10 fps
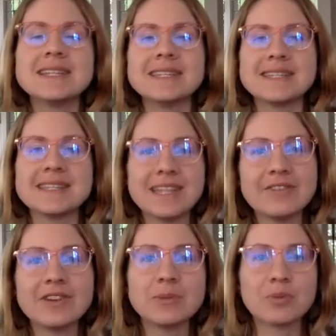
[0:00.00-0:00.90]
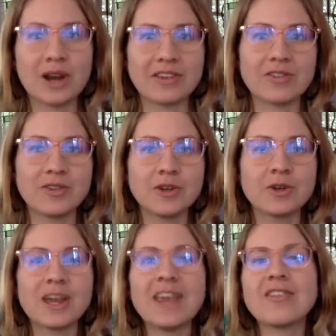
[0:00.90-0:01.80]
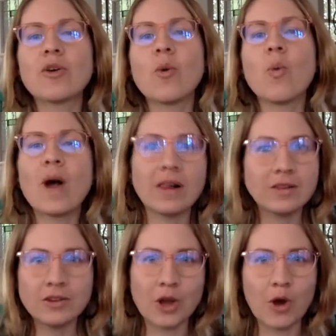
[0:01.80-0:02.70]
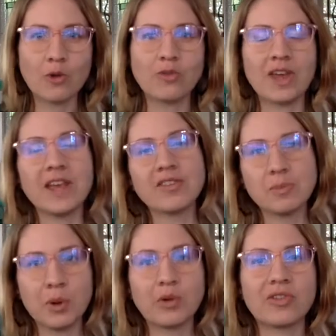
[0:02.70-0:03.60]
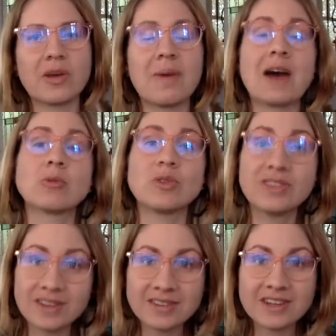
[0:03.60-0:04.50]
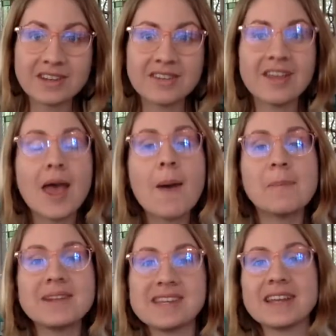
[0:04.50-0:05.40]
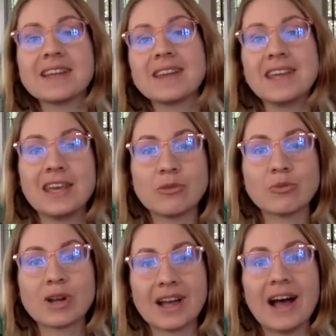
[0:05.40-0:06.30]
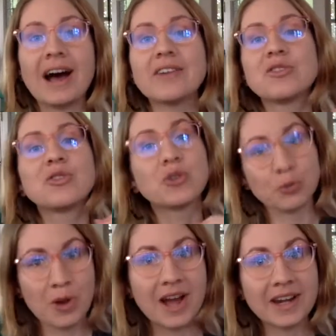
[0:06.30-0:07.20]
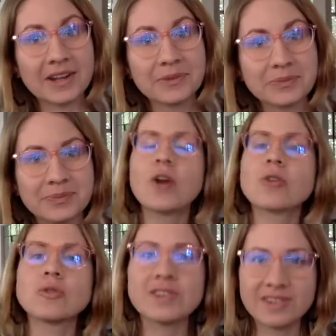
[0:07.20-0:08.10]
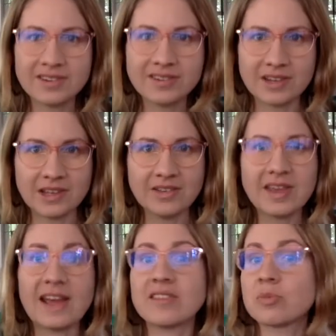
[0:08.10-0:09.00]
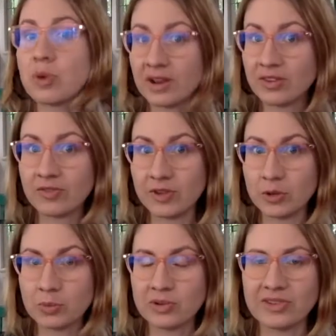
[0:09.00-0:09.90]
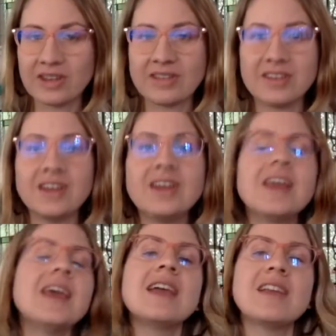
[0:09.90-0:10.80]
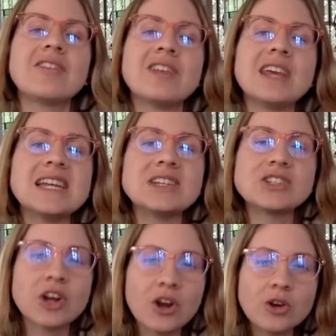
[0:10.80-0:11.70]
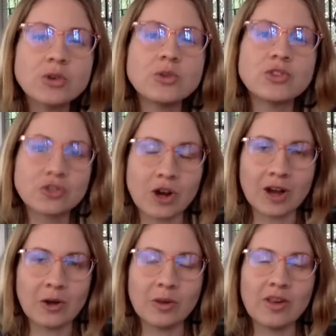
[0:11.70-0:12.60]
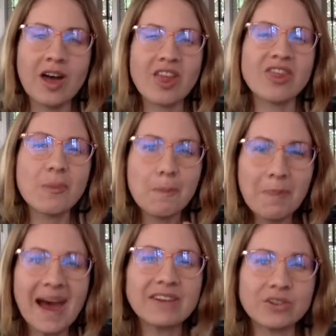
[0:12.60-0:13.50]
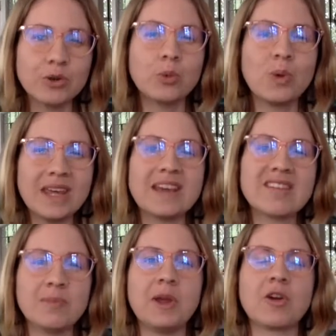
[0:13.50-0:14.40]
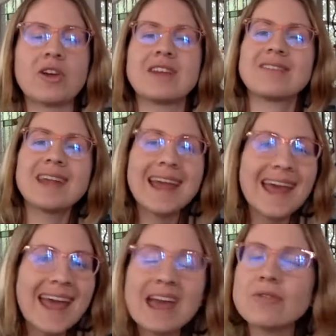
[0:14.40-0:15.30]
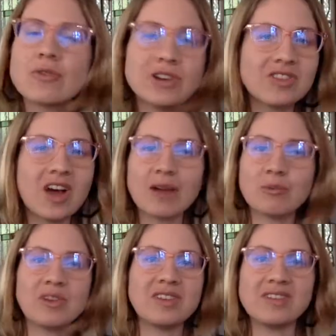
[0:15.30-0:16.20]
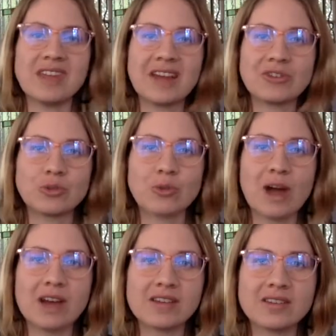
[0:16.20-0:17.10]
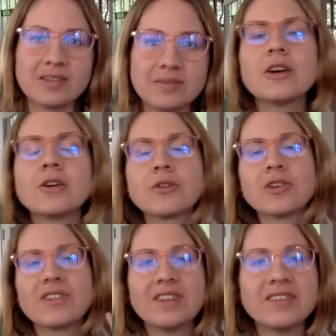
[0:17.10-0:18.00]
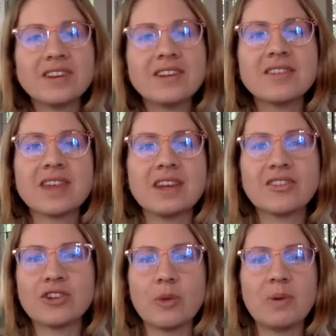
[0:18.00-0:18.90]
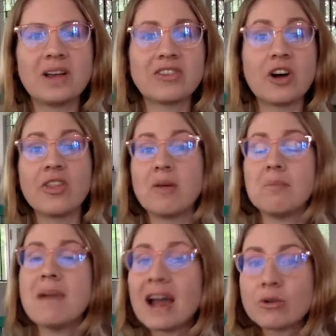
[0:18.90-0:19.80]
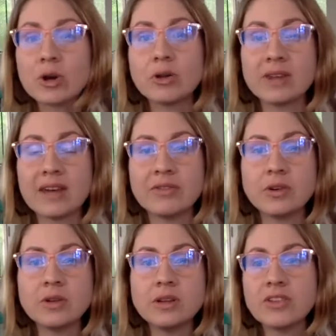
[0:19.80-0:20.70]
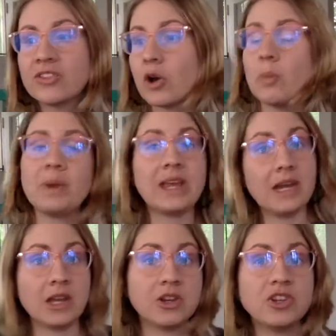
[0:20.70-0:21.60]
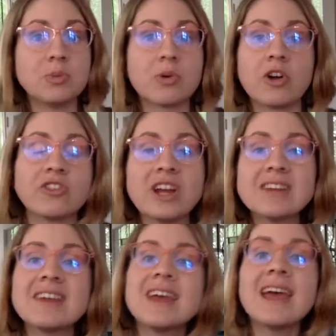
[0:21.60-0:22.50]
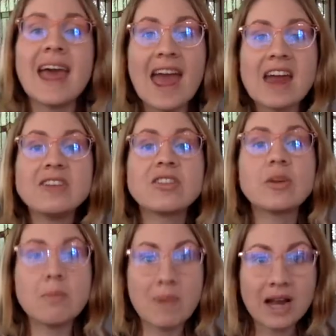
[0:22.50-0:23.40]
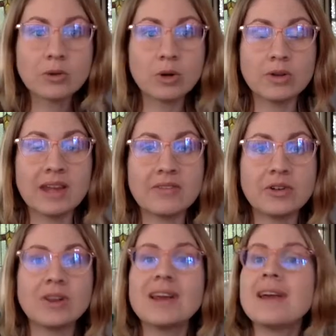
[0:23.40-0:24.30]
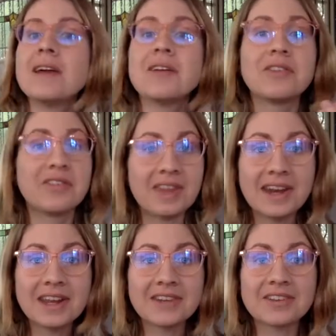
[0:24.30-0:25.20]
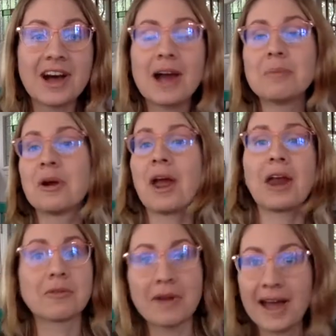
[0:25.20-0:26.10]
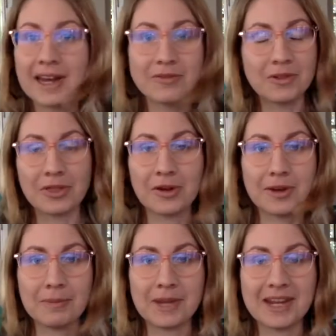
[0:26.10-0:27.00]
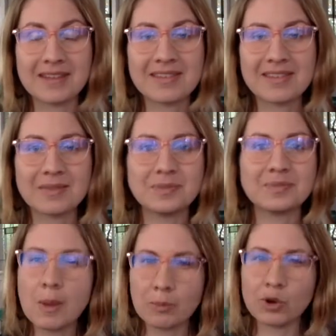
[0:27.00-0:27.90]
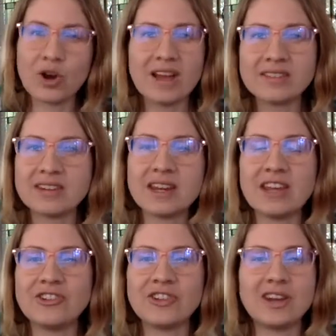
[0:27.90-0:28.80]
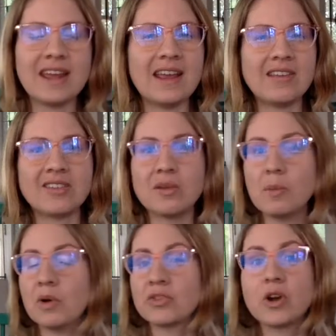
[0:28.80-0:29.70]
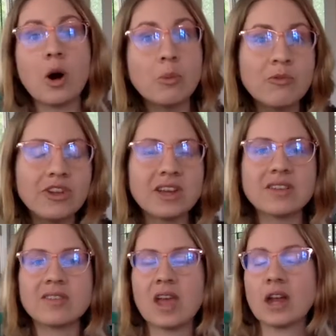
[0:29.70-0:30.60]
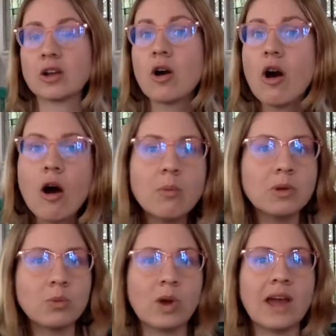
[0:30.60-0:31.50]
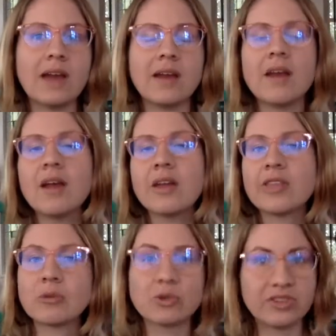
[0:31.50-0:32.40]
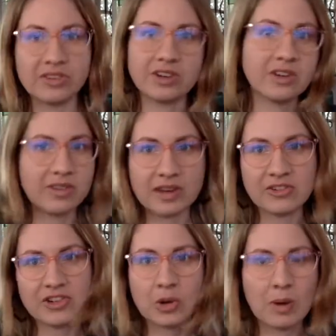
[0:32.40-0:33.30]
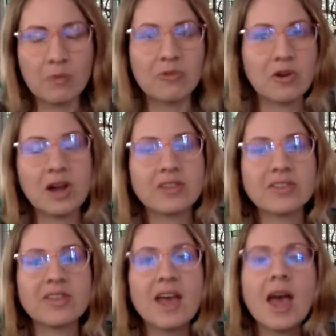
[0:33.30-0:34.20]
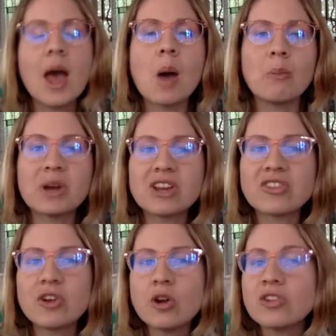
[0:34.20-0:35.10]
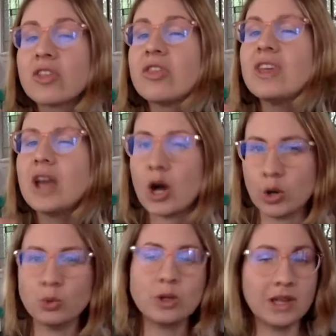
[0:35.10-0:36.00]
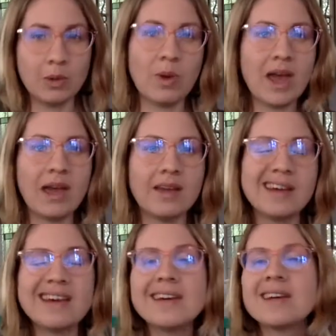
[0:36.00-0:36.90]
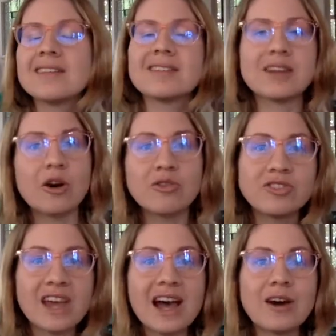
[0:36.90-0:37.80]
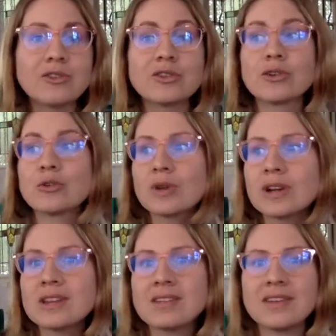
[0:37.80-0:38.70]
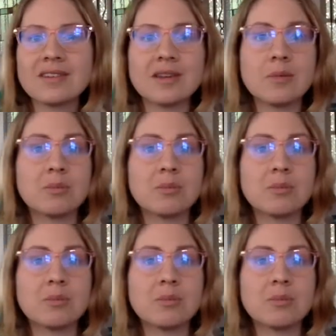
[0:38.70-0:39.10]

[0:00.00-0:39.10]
Stephen Pressfield is well known for his books about resistance, particularly in regards to writing. Resistance, as Pressfield presents it, is the internal struggle, the battle we experience every time we sit down to write. Resistance can stop us on the macro level, so beginning a new project, and the micro level, setting a timer and writing for 30 minutes. Procrastination is the most obvious and common way that resistance can show up for us. But it's not the only way. Self-doubt, criticism,